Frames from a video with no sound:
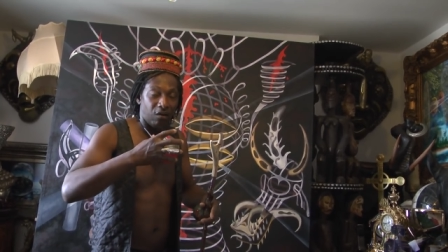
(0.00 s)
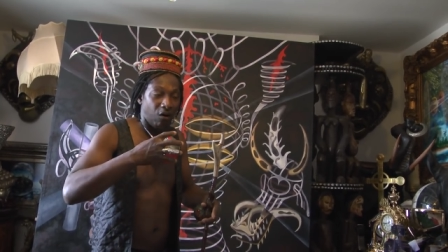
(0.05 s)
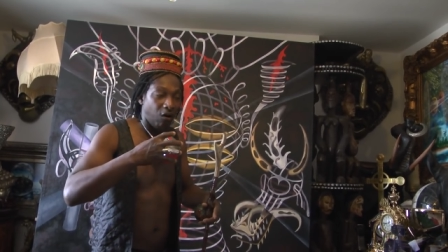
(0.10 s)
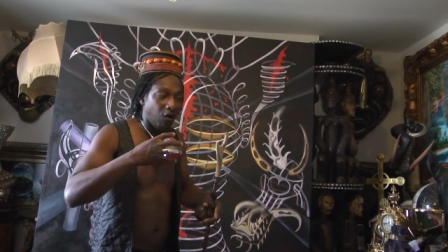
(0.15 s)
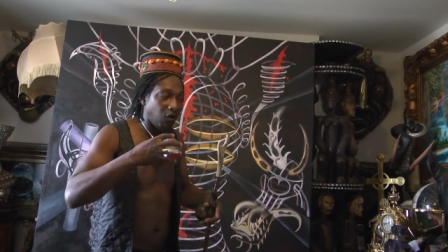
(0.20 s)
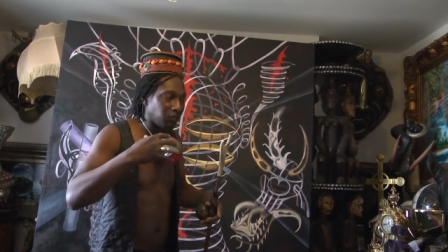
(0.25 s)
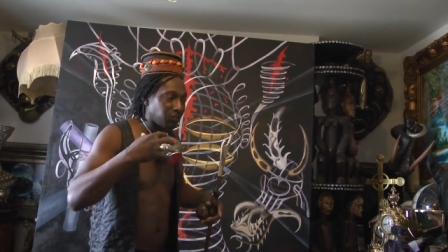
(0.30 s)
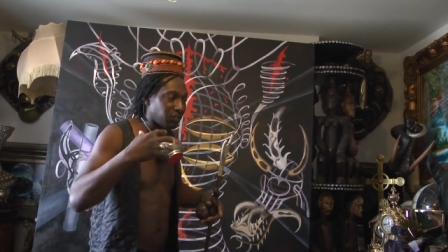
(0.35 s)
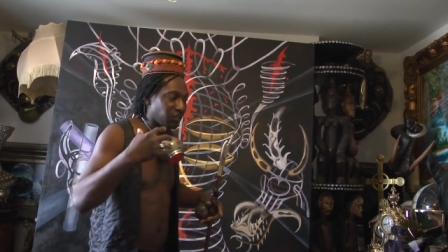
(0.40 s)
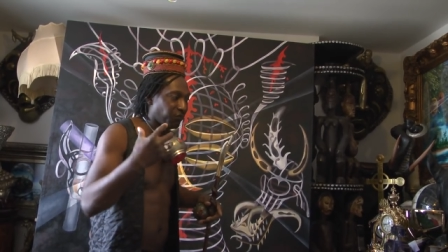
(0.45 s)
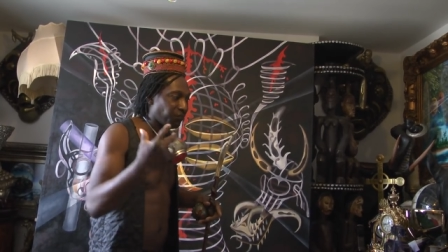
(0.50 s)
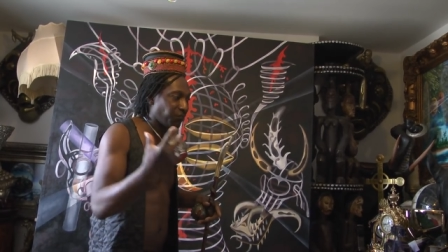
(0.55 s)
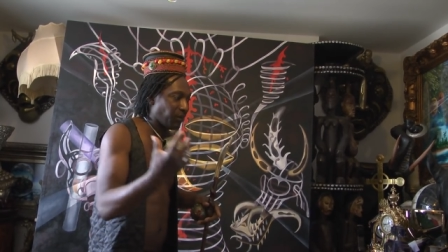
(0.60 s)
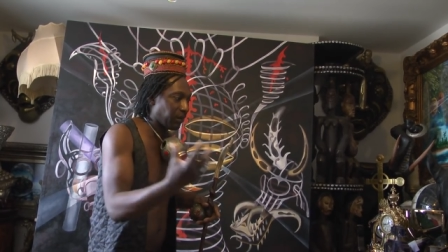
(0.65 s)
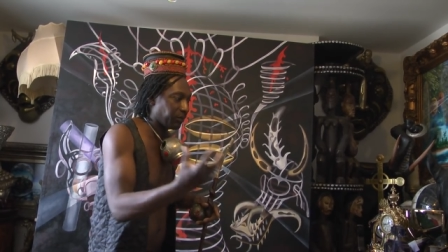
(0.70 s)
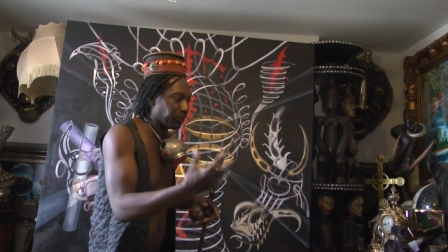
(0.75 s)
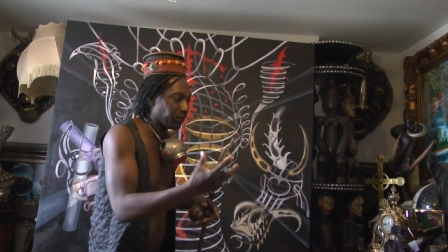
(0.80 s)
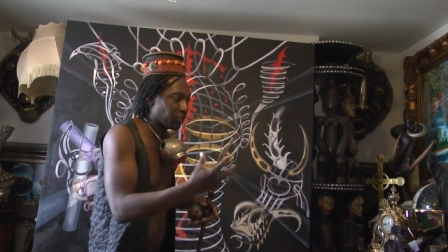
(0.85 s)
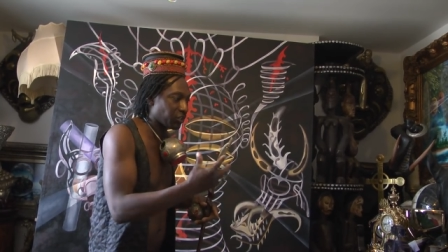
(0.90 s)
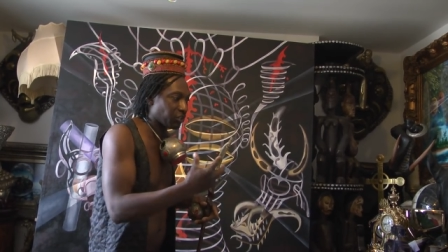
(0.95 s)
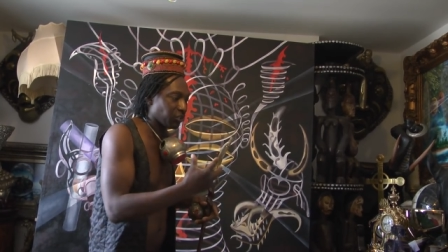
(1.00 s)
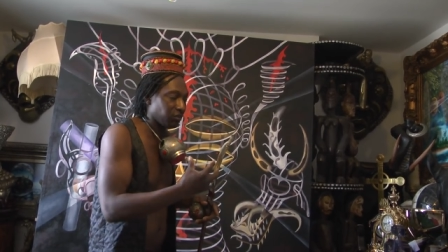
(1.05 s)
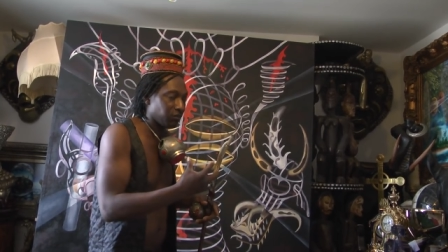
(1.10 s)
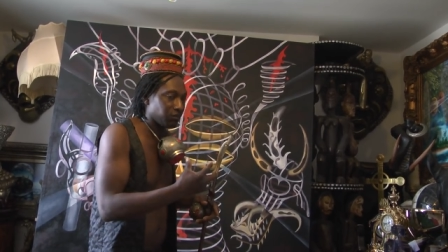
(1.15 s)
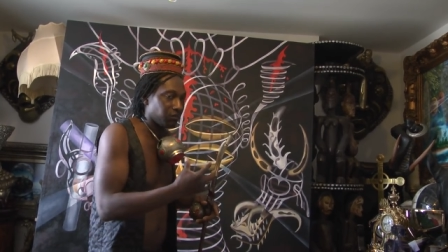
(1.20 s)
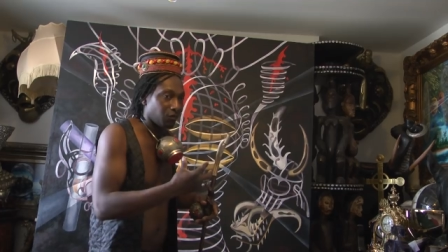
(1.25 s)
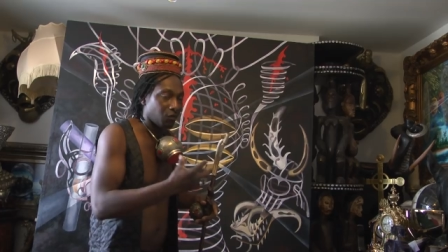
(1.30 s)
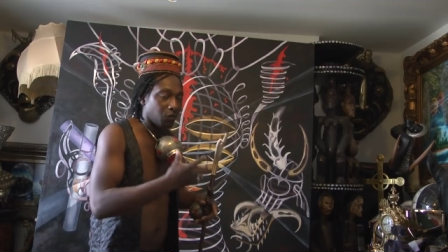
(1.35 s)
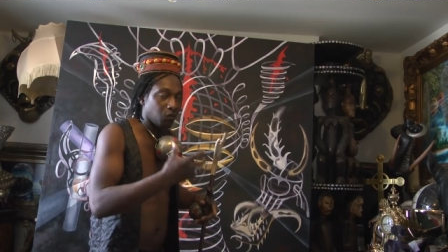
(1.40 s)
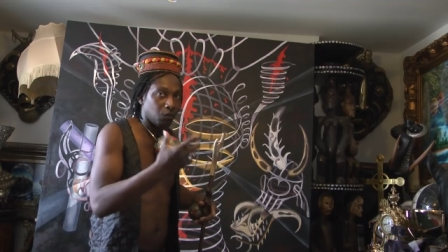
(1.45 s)
All the
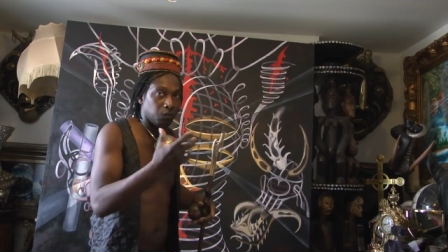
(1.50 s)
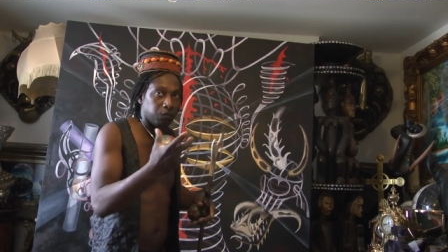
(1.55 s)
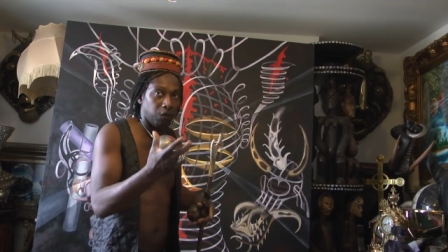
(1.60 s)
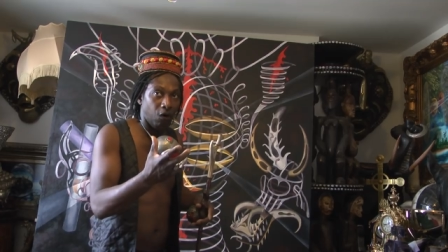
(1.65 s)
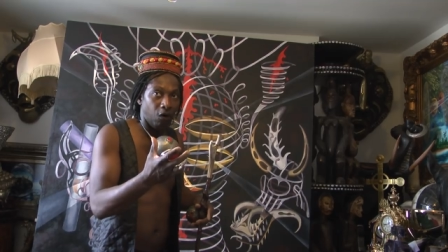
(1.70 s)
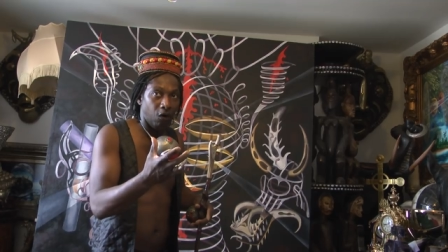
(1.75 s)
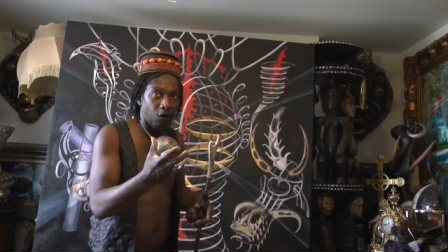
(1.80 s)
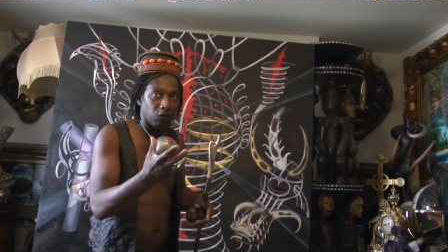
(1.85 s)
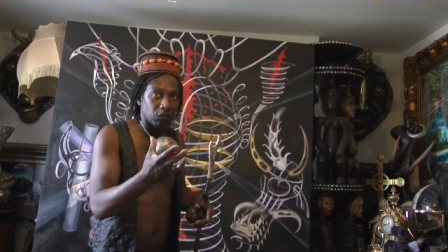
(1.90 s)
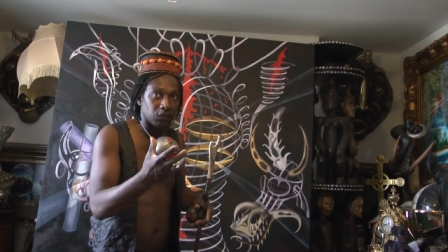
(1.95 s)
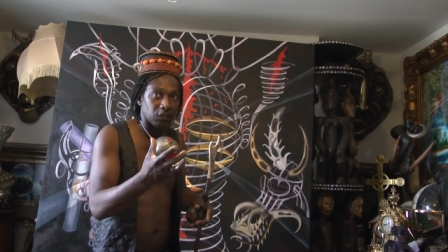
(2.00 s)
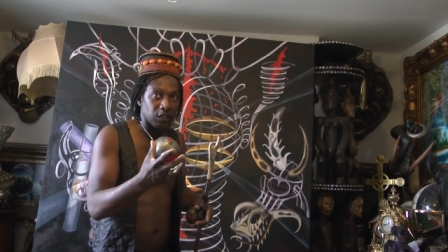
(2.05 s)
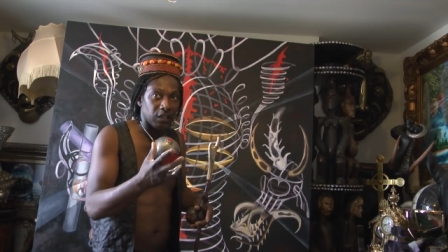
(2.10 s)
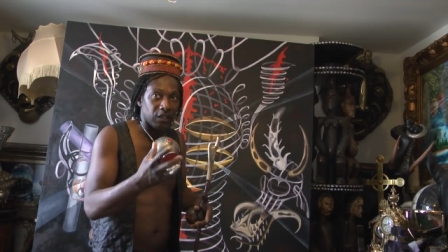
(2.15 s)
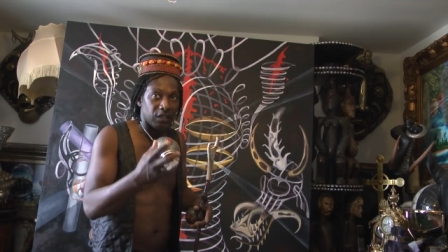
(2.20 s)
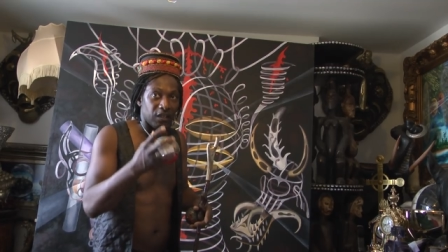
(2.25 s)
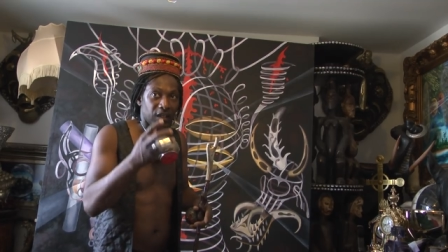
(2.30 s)
vibration world,